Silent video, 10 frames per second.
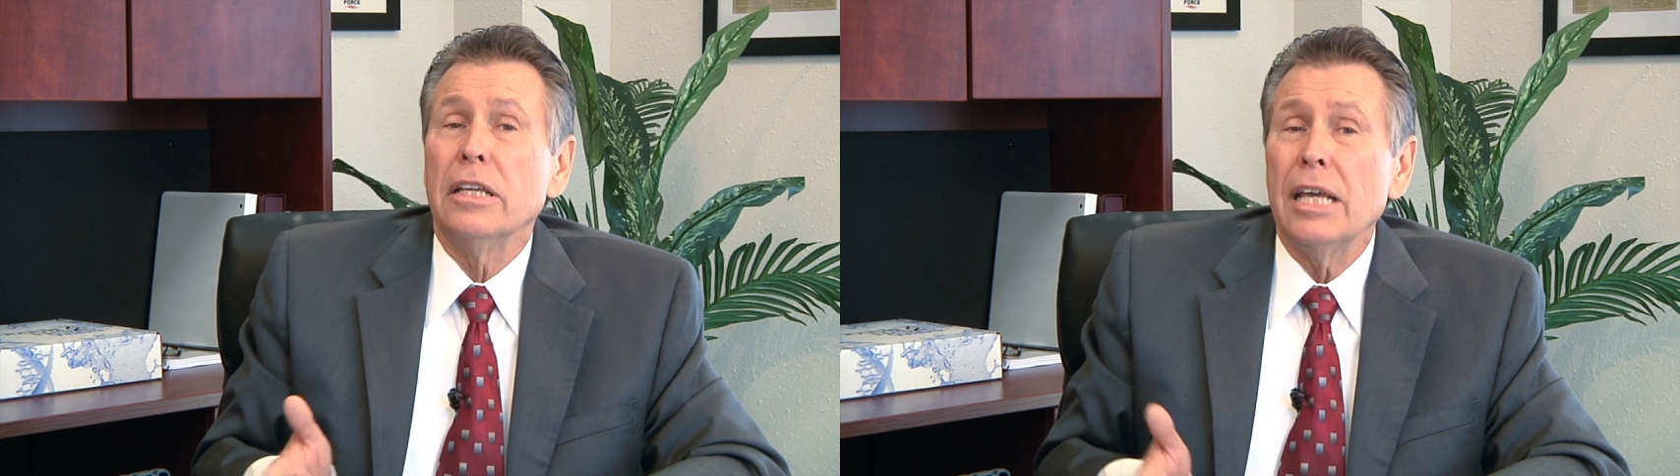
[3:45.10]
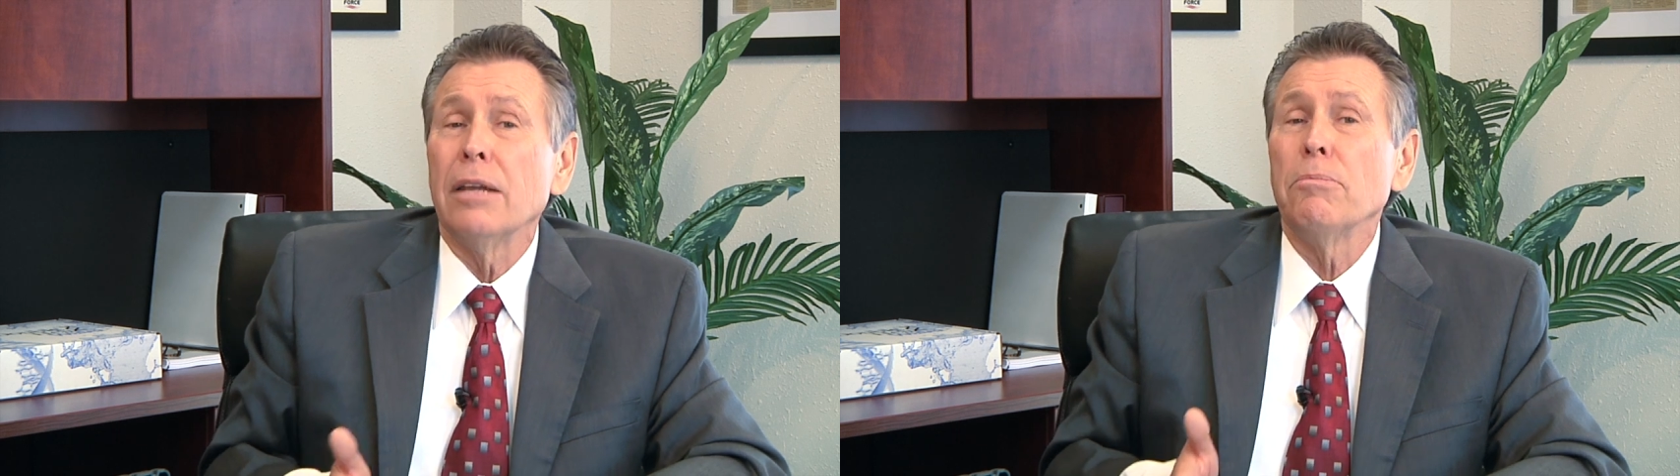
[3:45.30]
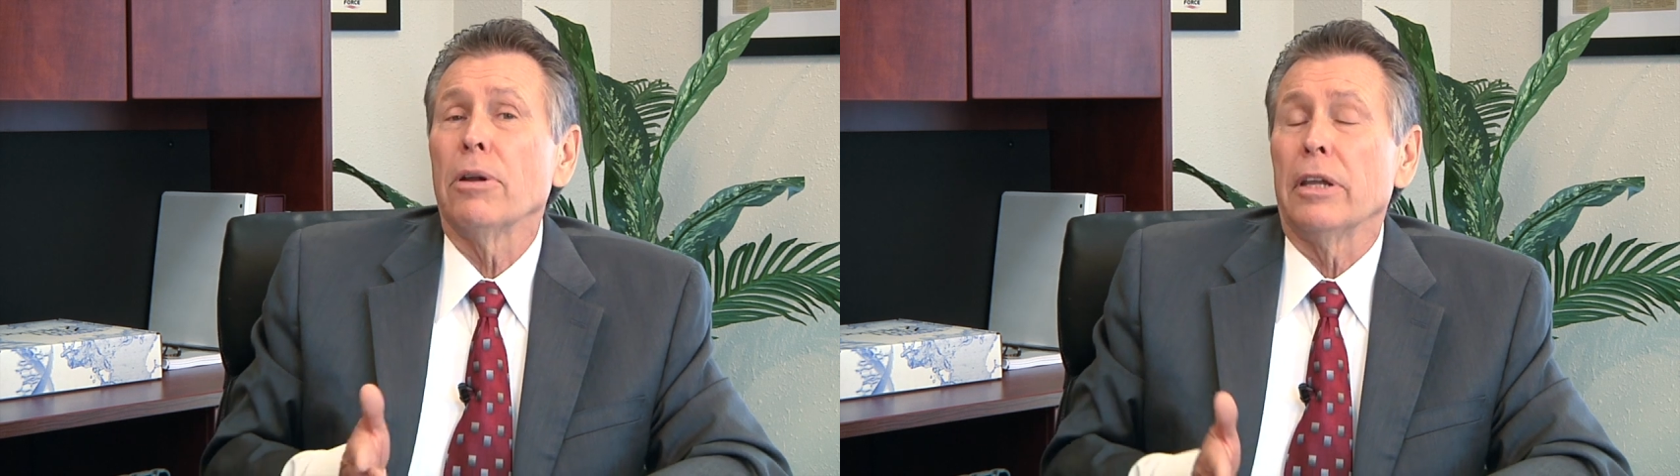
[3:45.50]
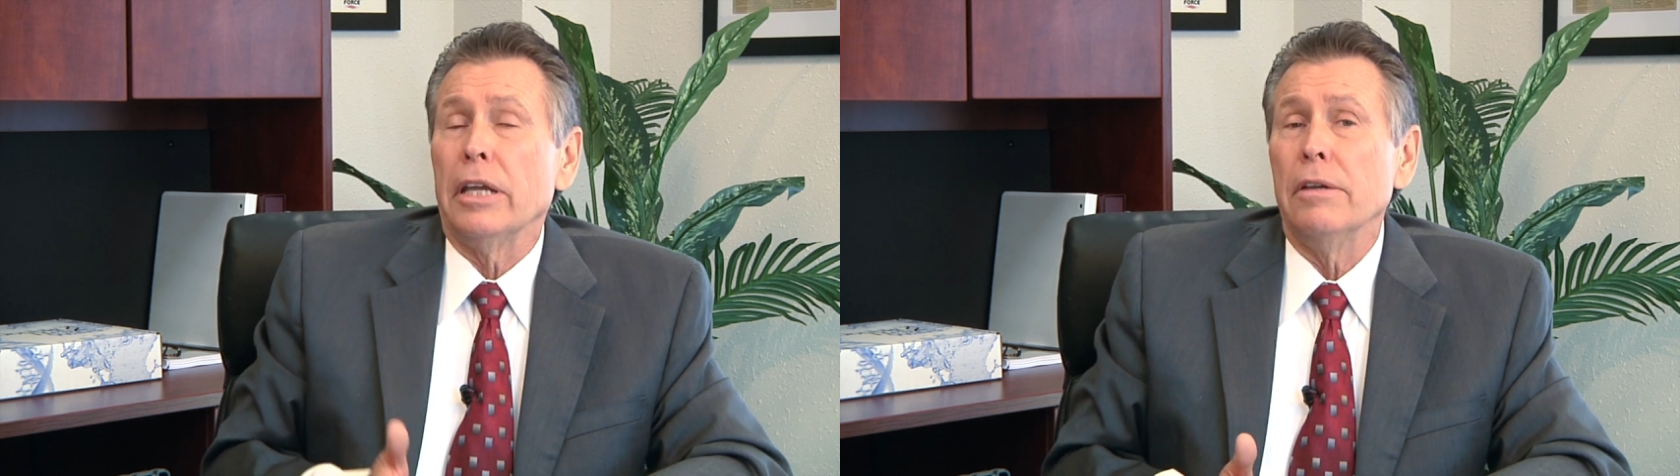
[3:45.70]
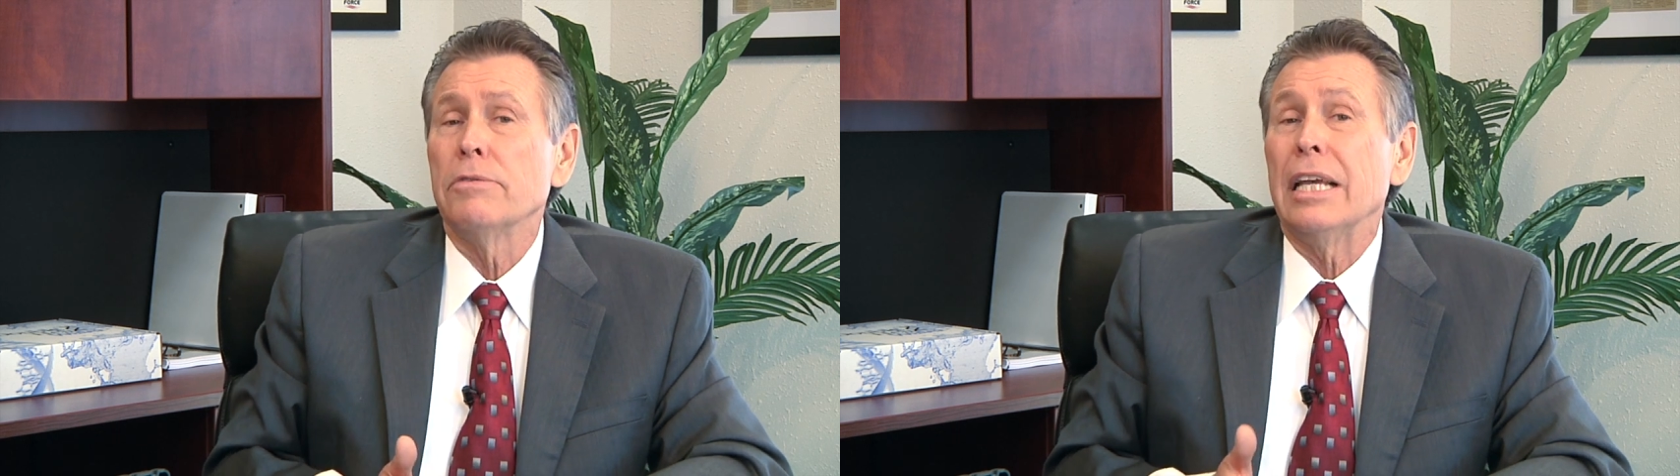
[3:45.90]
Yin
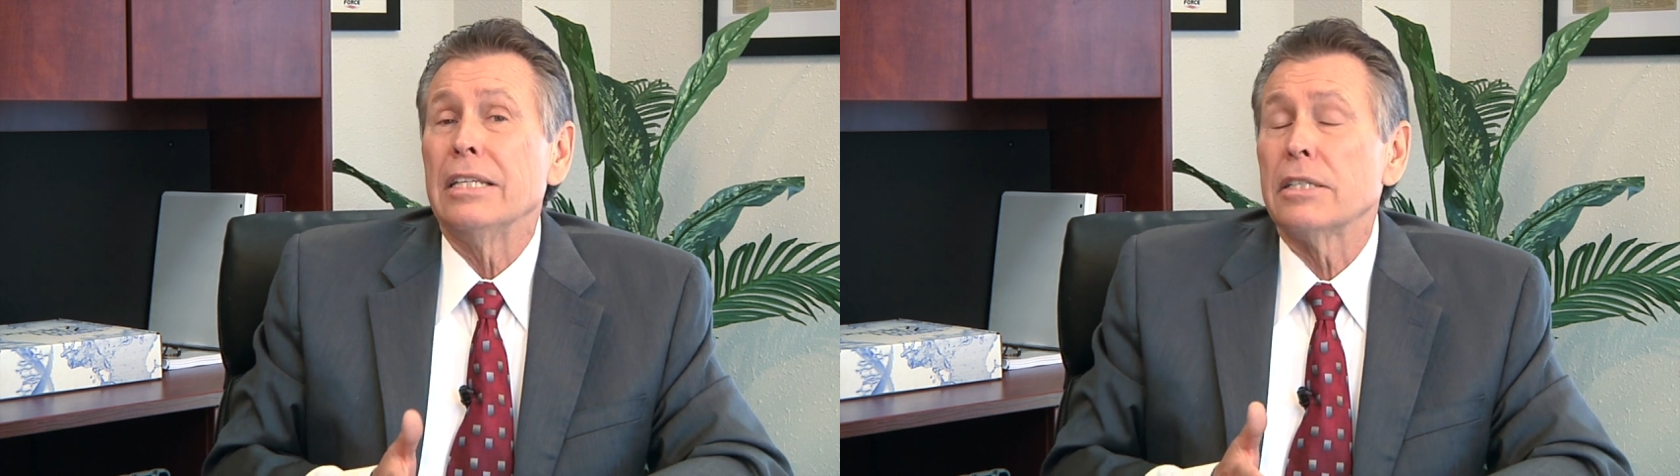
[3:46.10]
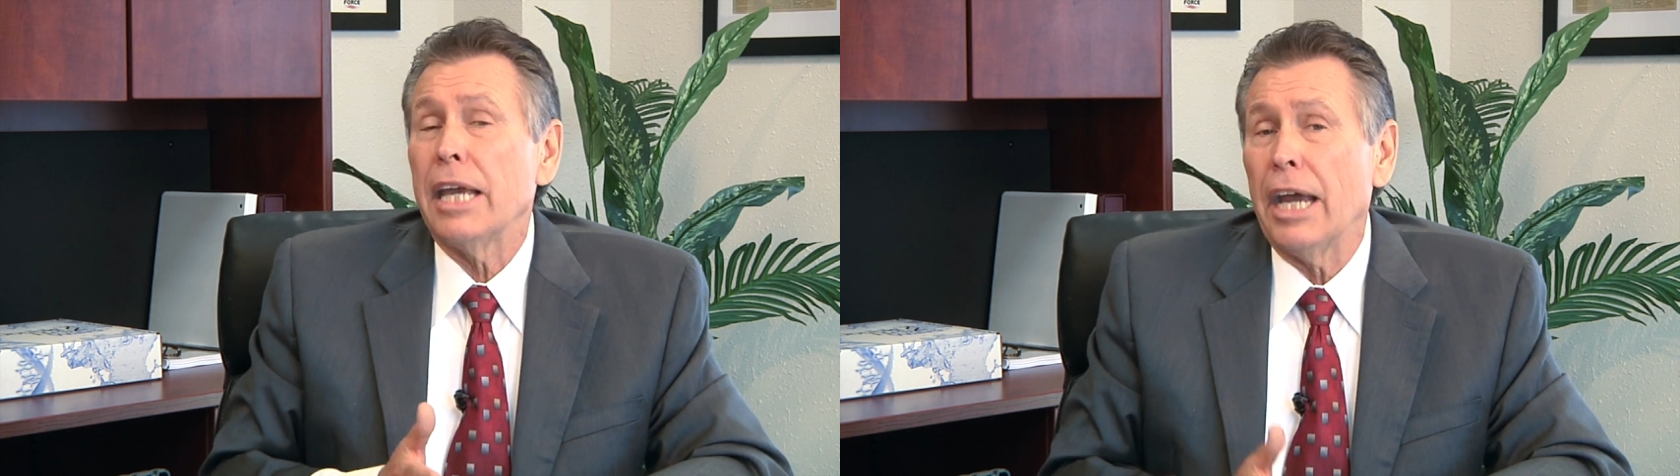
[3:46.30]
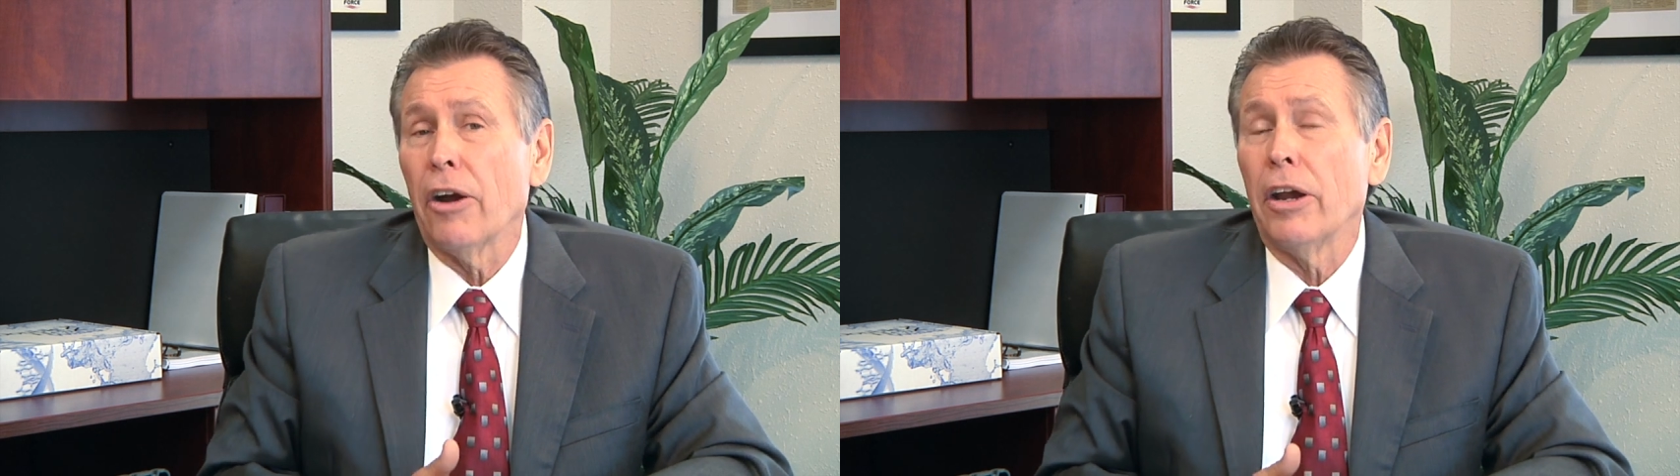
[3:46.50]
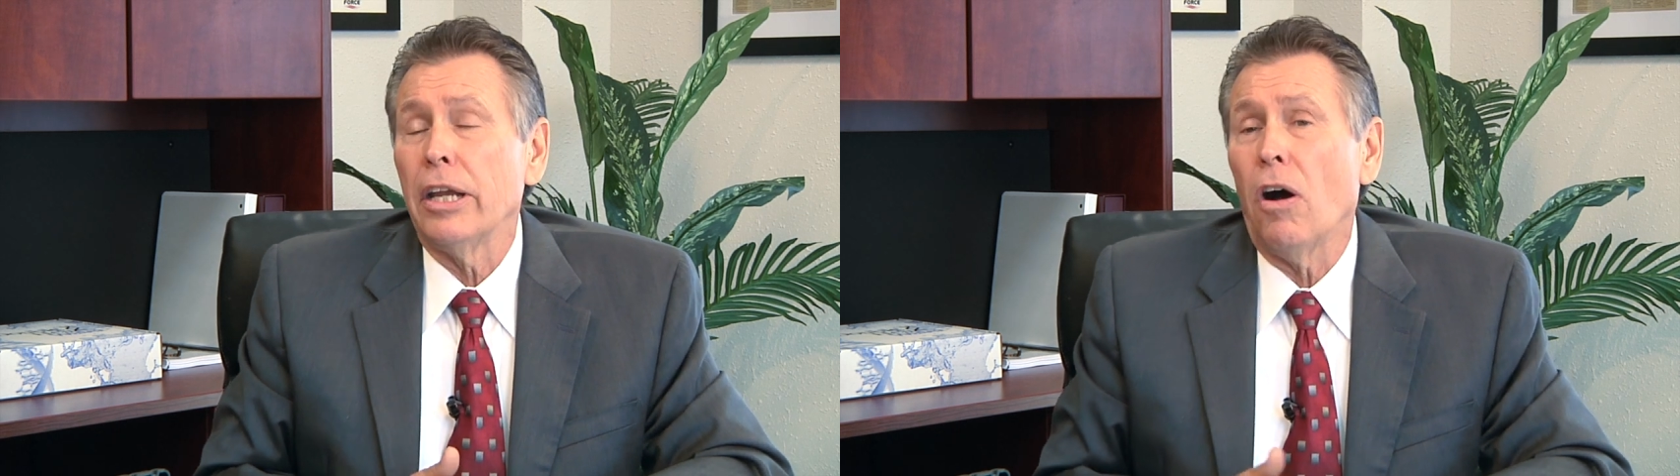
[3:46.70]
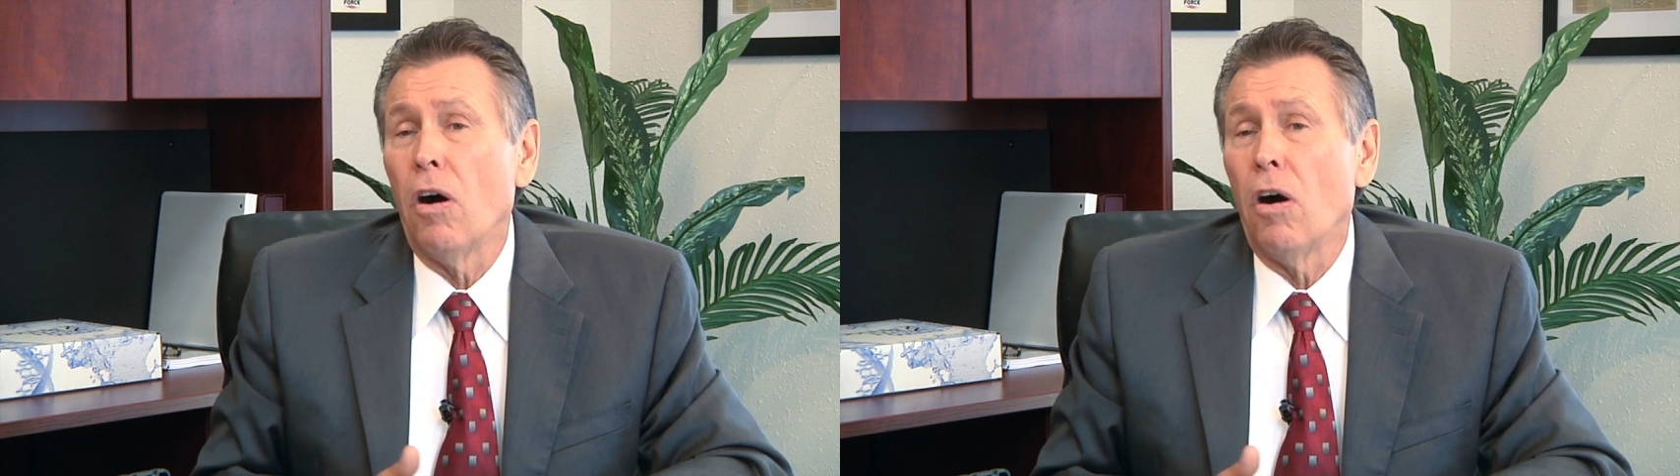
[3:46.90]
believes is carried